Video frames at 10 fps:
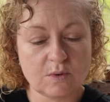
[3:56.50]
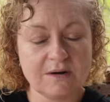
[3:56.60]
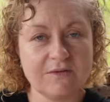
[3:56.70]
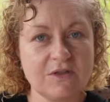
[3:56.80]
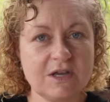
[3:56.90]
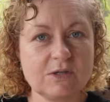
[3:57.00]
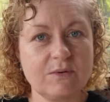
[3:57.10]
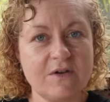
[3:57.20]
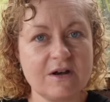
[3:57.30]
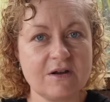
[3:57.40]
one of the things
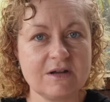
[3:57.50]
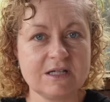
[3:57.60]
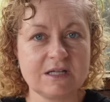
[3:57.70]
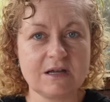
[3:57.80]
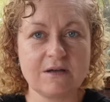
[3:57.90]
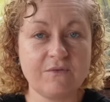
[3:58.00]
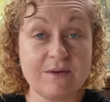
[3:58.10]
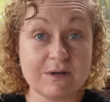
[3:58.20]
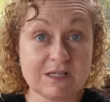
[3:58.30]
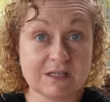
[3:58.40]
we found out is a
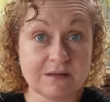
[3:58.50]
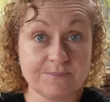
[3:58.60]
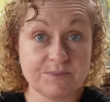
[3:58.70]
famous